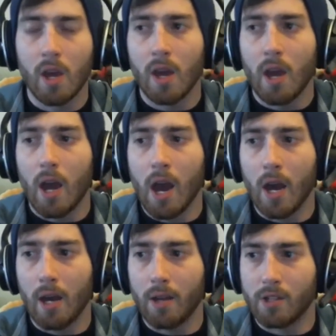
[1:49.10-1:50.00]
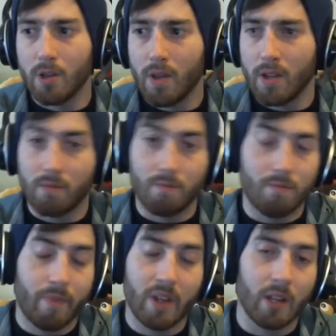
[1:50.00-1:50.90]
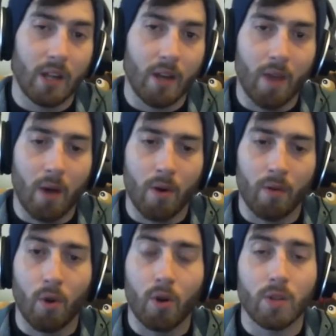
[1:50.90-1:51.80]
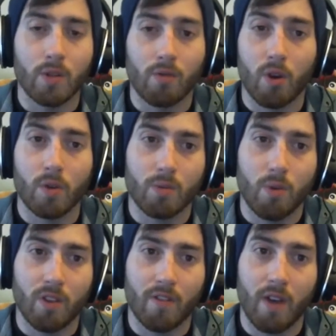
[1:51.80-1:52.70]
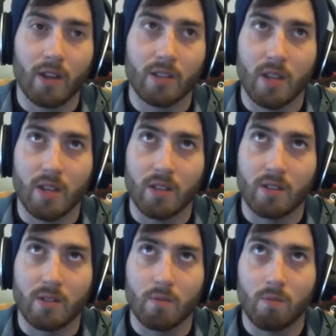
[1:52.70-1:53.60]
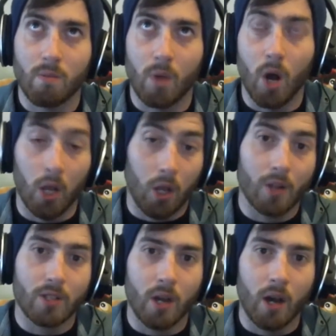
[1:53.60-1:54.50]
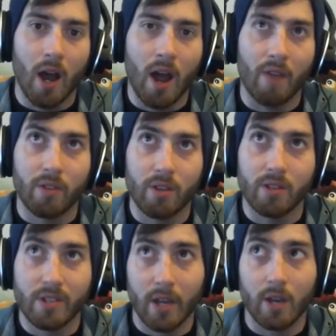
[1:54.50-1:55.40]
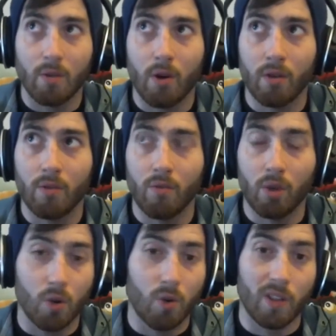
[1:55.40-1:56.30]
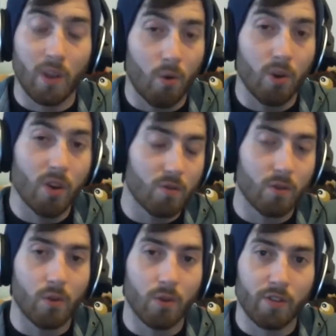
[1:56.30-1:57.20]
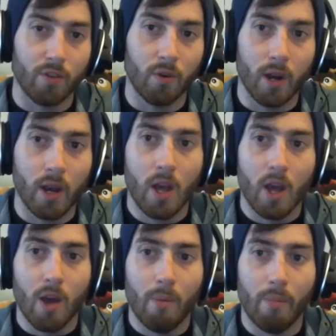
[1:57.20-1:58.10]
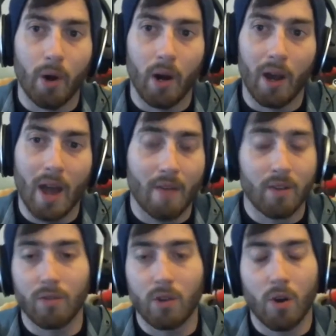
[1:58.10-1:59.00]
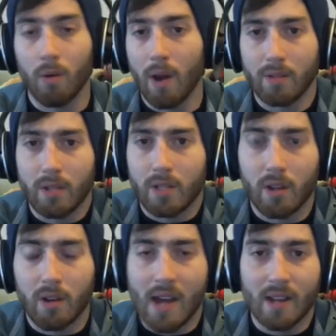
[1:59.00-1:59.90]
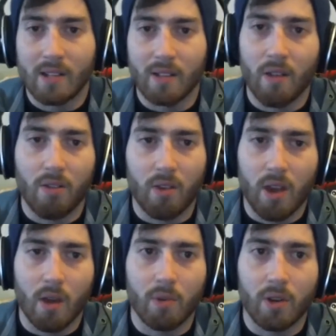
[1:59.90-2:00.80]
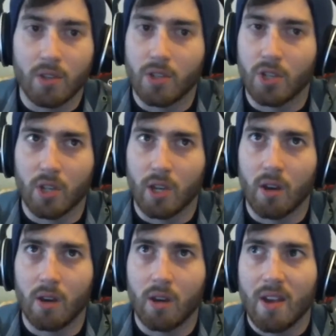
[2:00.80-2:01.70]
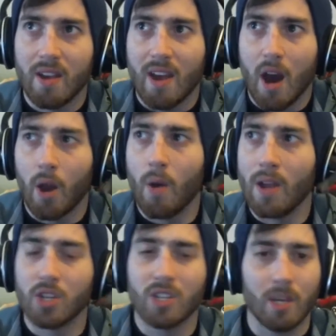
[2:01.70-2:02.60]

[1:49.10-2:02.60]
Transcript: Uh, so there's a big delay on that one. RhyQuinn's PokéFacts is a lot. Uh, I have the second one recorded, the audio is recorded for it, but I haven't even got around to start editing that thing yet because it's just like a, I don't know, it just seems